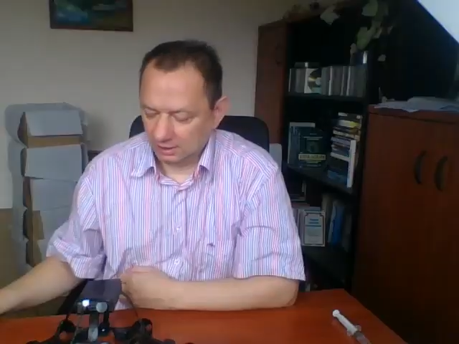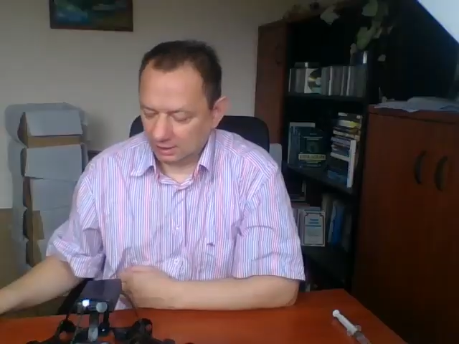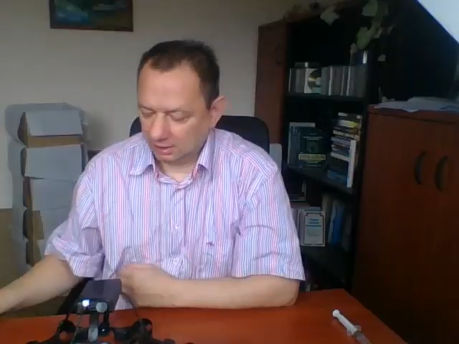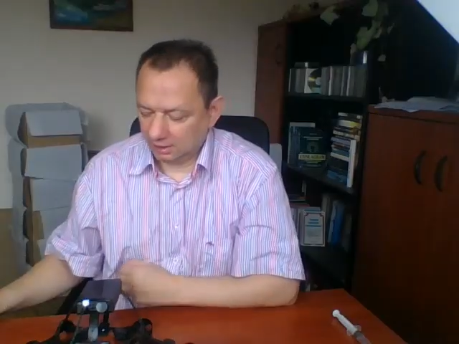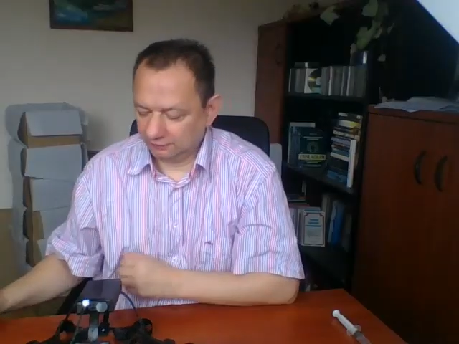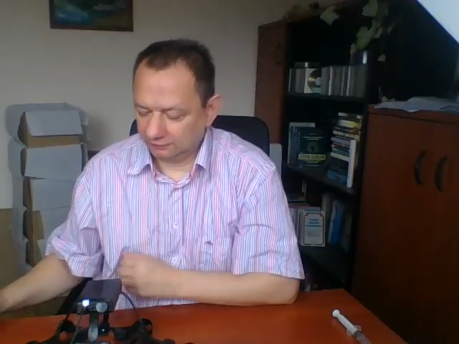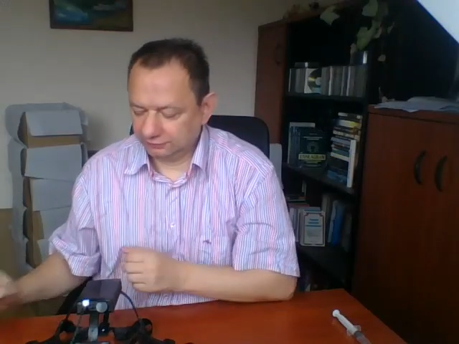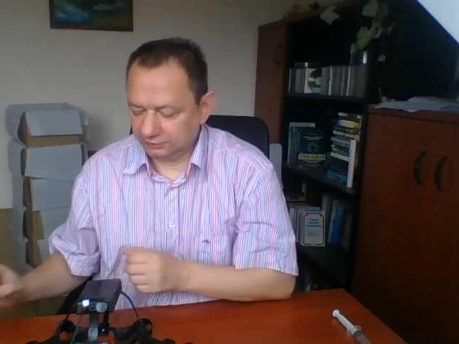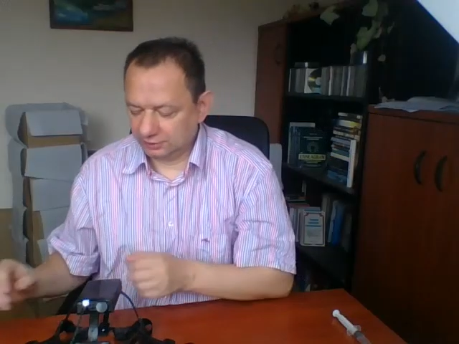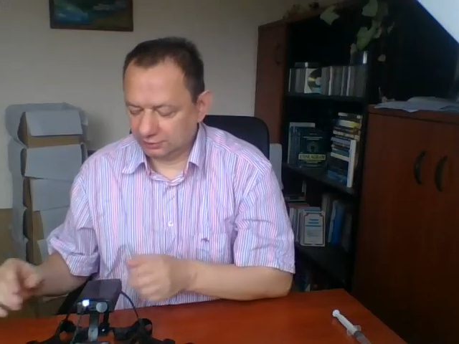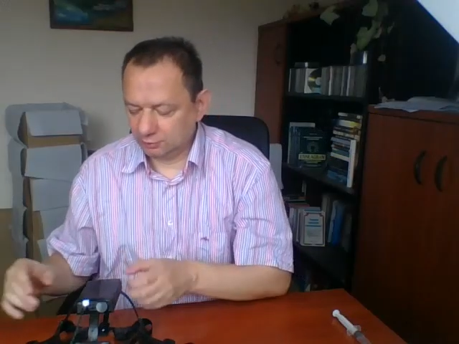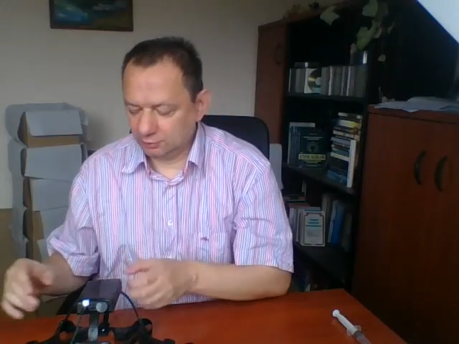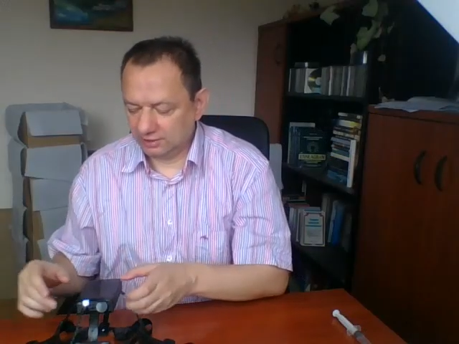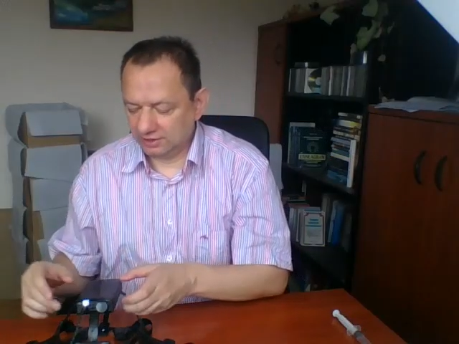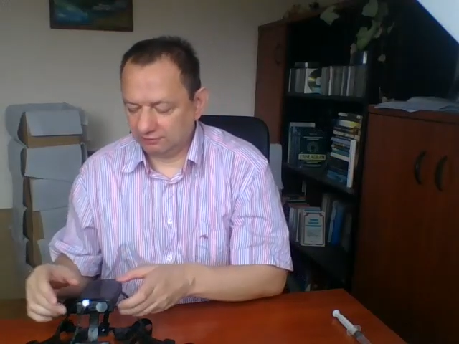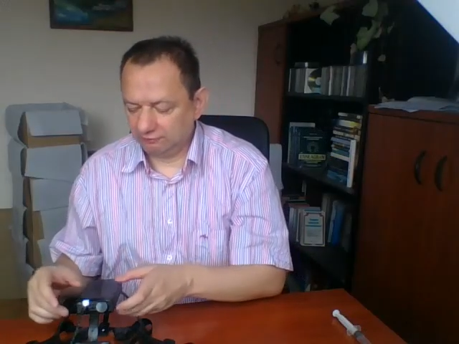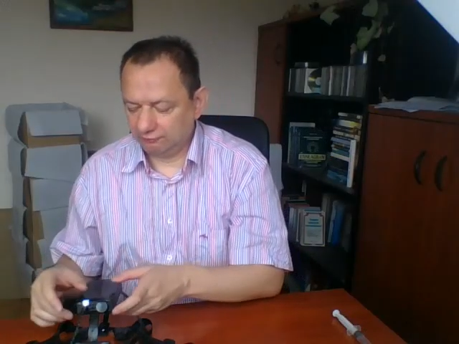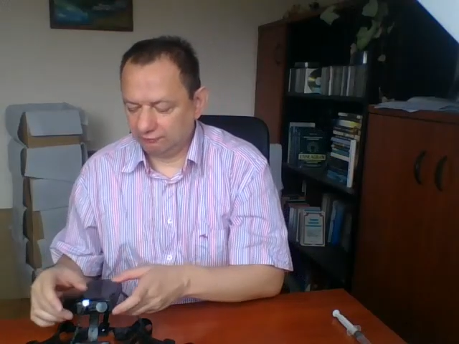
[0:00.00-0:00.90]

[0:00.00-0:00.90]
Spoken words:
After you have